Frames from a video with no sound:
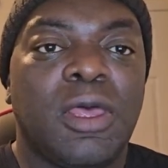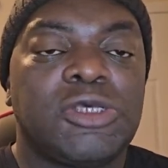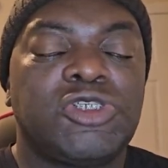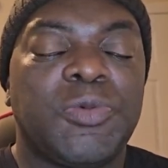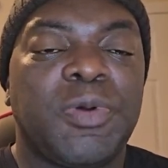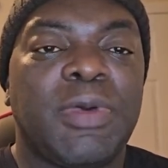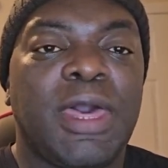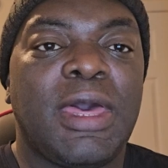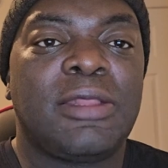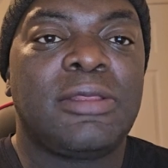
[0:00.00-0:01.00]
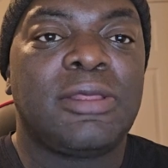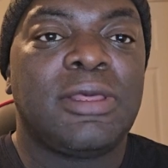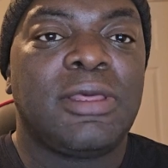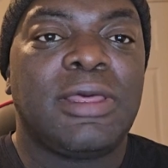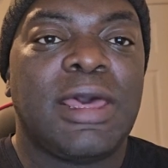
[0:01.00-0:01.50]
Superman,
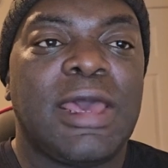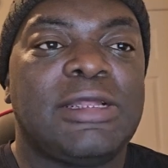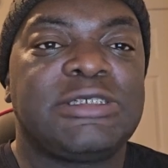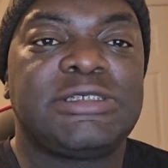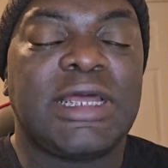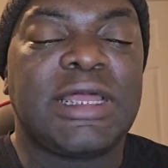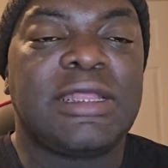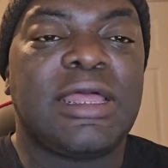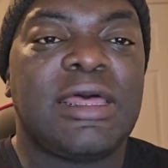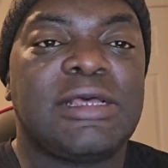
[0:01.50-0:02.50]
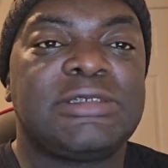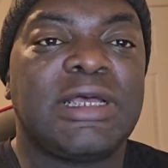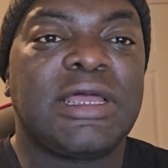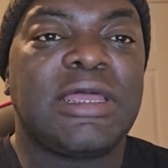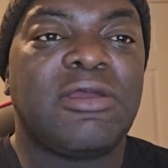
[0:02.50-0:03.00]
and just sitting
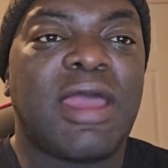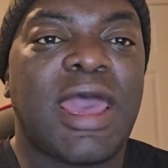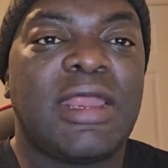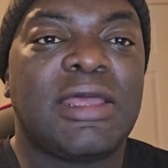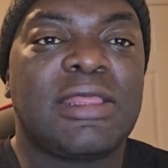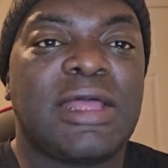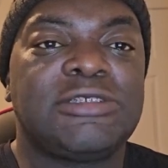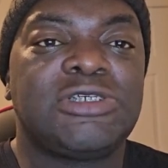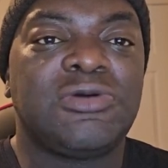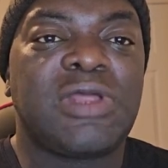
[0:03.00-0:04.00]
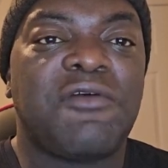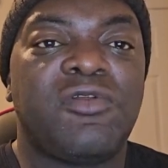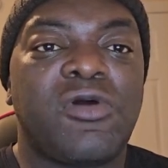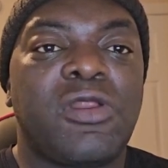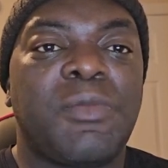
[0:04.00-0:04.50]
in your attic that you never
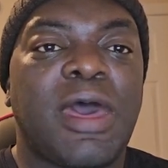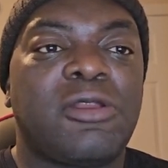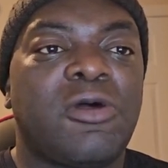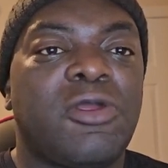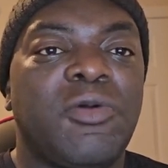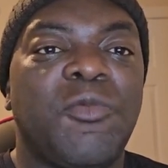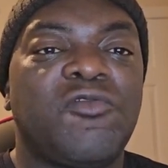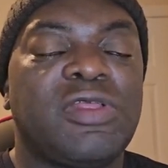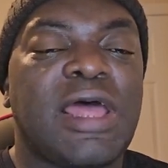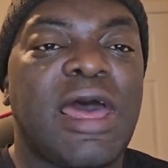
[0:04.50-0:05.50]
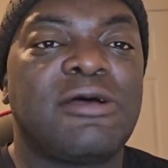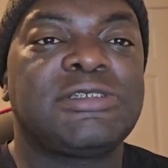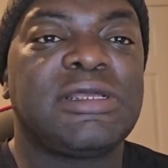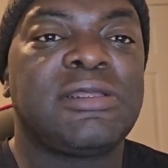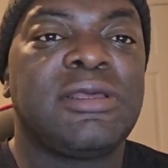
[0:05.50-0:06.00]
known about, or you moved in the
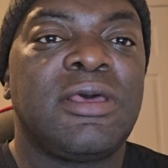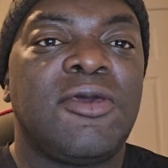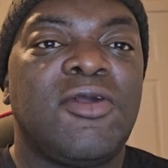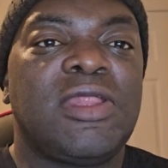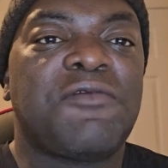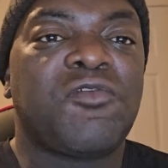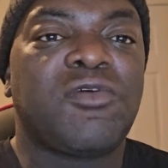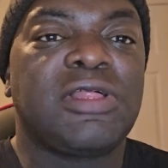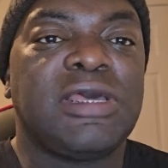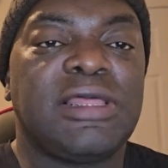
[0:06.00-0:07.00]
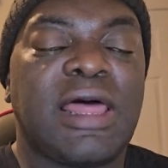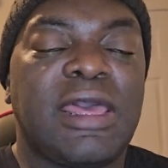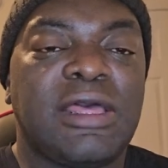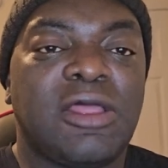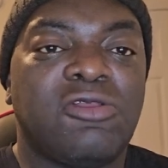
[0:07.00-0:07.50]
house and you never really
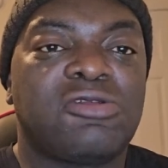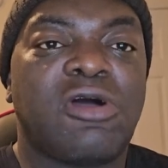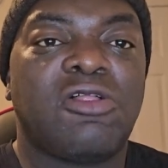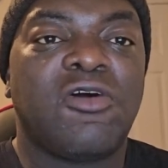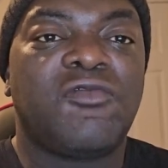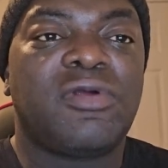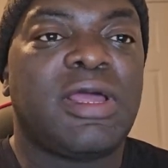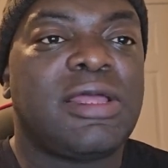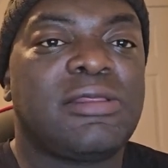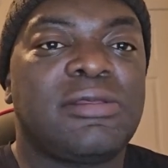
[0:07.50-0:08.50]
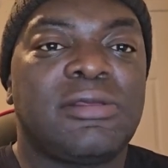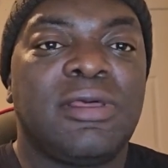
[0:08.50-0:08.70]
looked all over, and